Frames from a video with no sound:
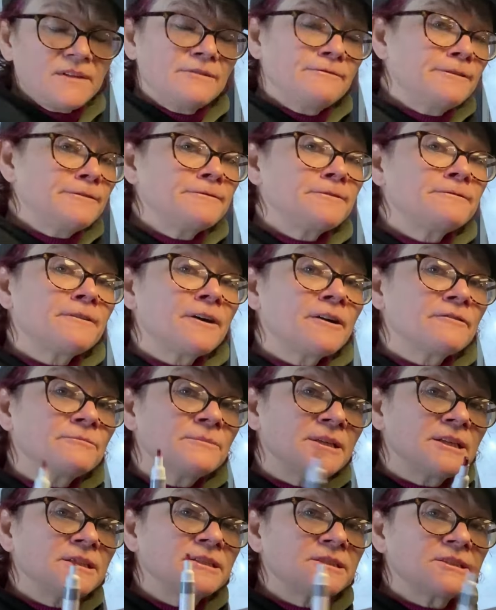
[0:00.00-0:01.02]
55
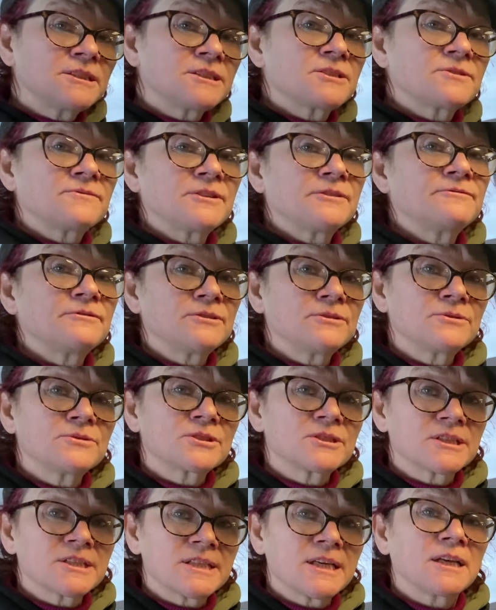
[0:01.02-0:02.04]
million years of
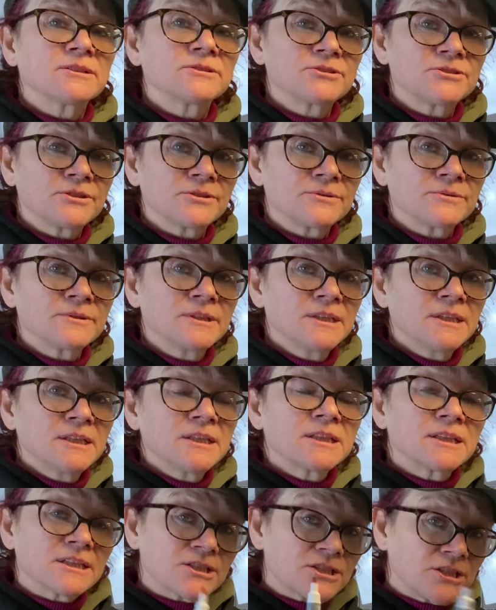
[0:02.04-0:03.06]
evolution tells you
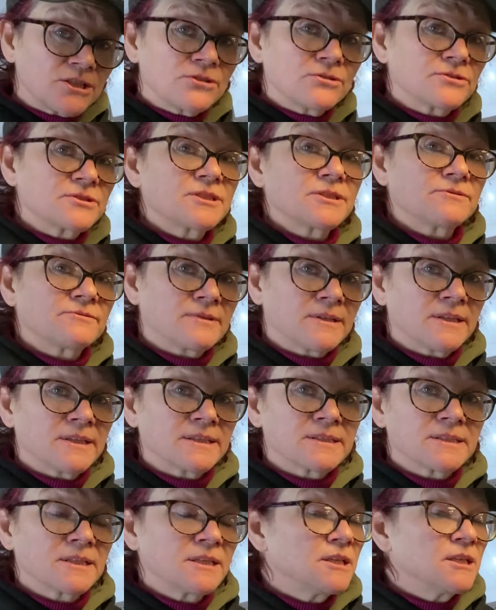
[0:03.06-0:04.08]
that she got it
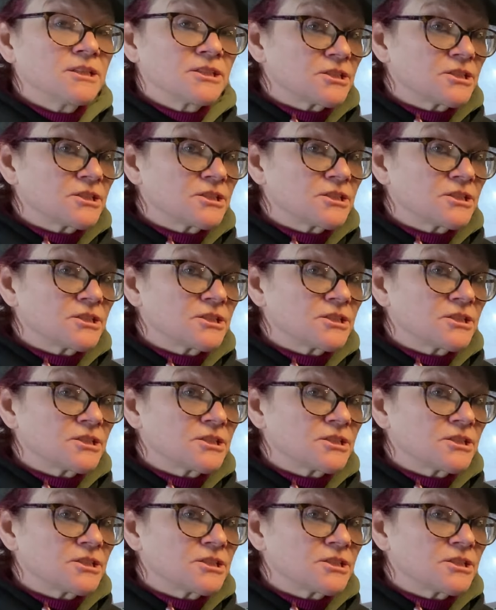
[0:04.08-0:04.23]
right.